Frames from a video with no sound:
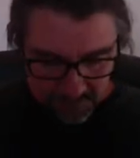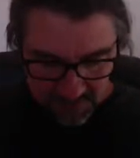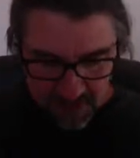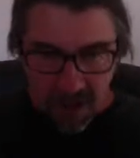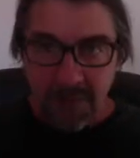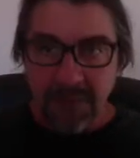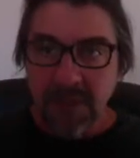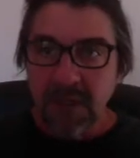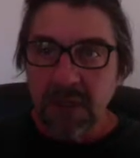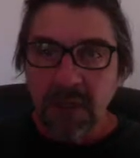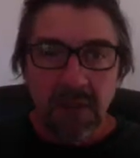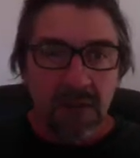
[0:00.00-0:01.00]

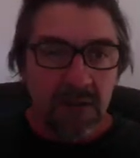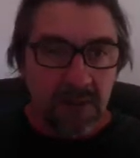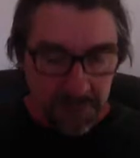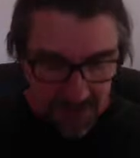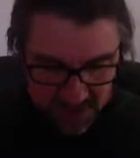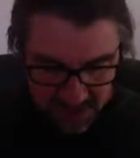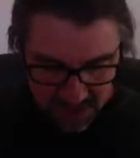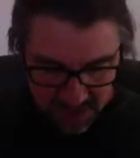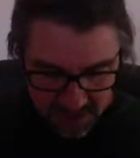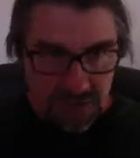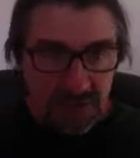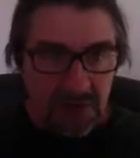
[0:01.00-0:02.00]
copy,
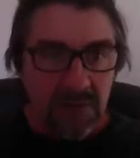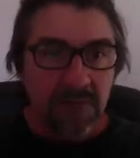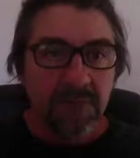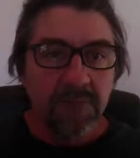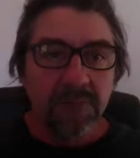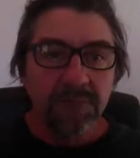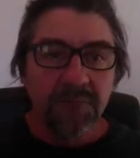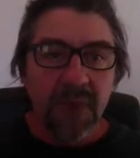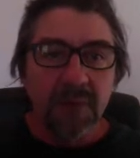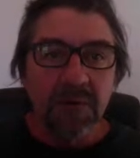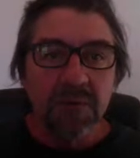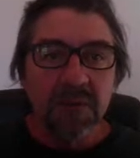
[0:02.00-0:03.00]
paste. I'm
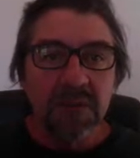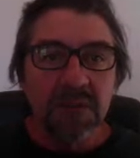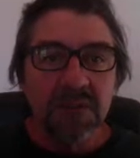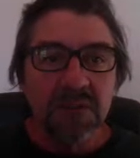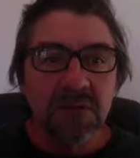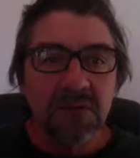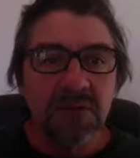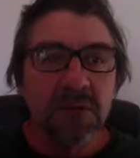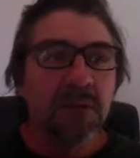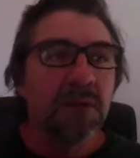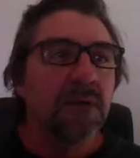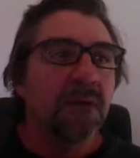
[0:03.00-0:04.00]
going to bring this
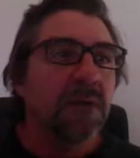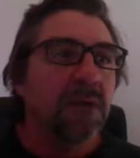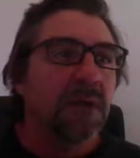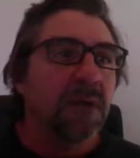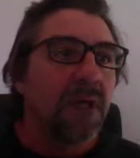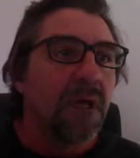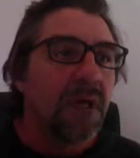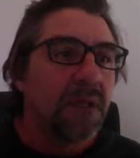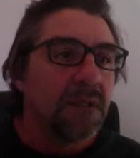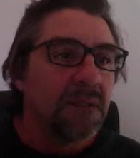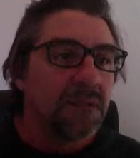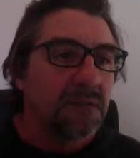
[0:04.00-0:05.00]
over,
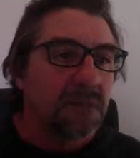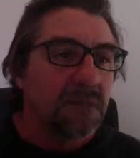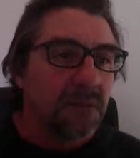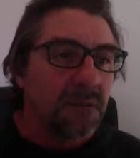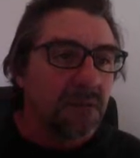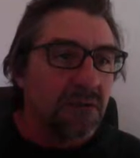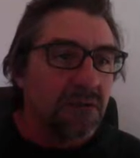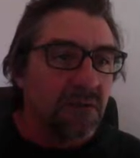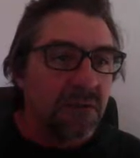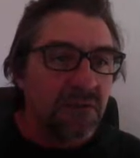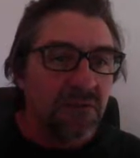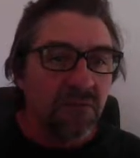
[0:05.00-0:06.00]
edit,
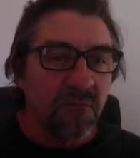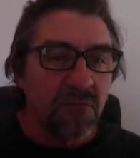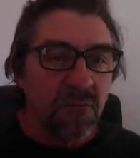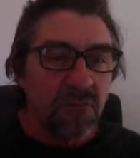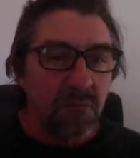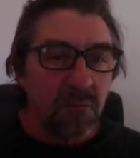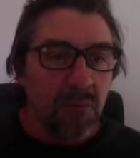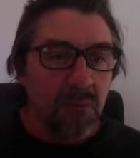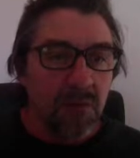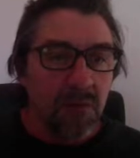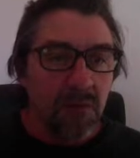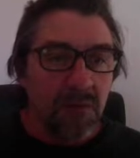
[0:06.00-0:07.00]
transform,
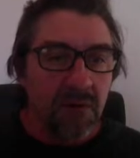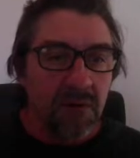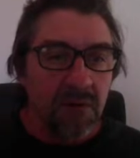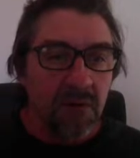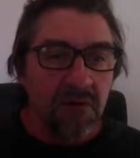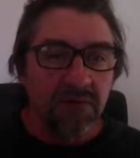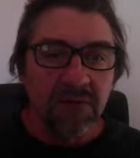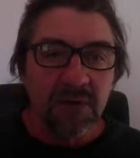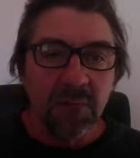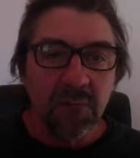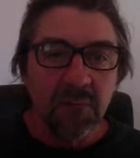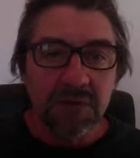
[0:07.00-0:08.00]
flip
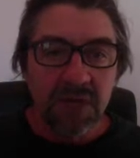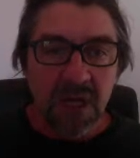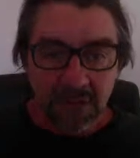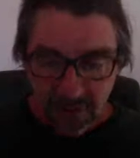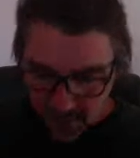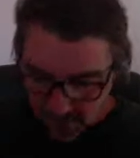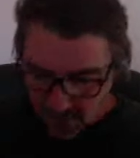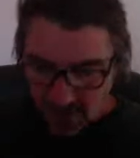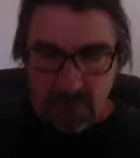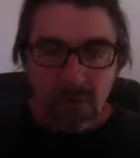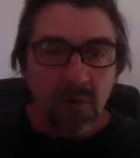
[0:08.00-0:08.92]
horizontal.